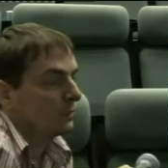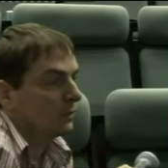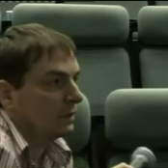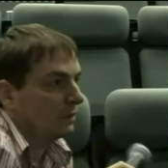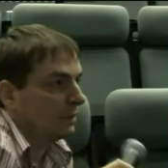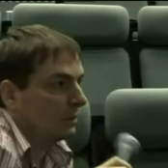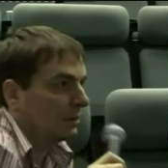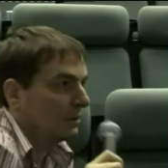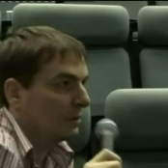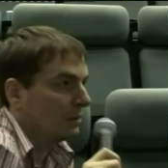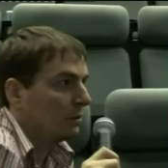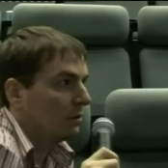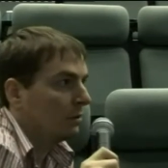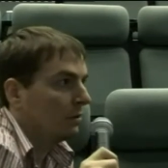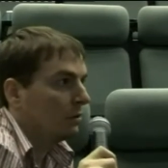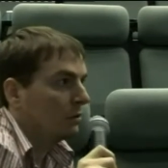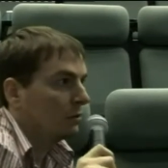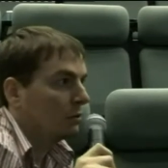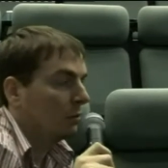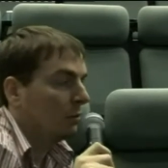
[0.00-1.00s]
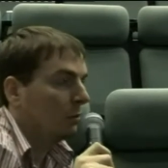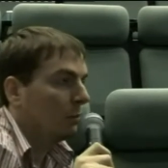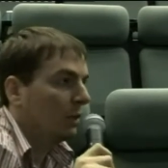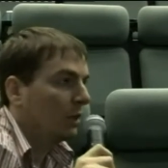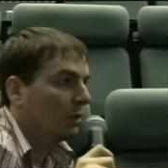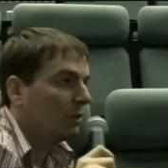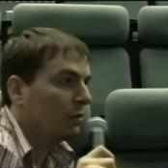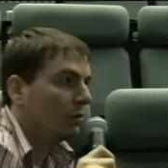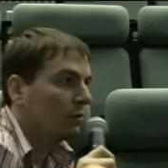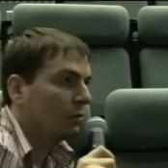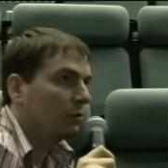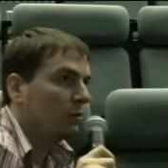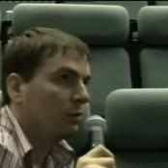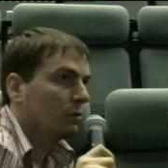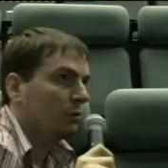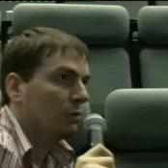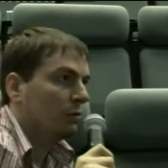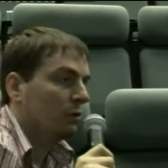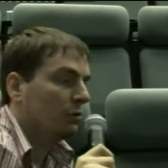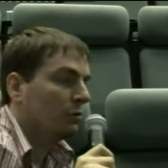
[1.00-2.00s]
Yes. Some packages
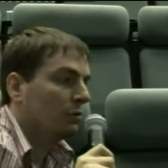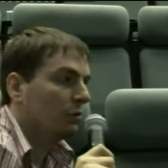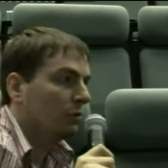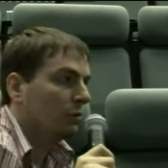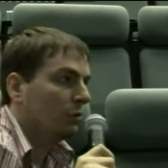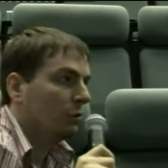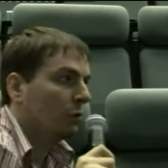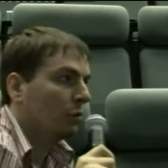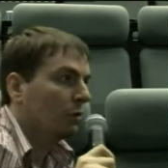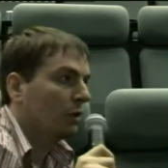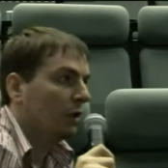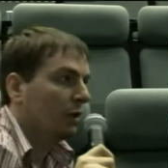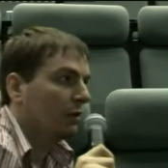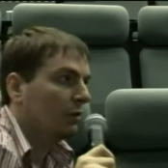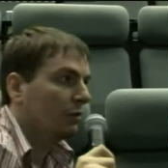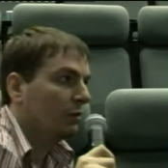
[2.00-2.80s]
just look at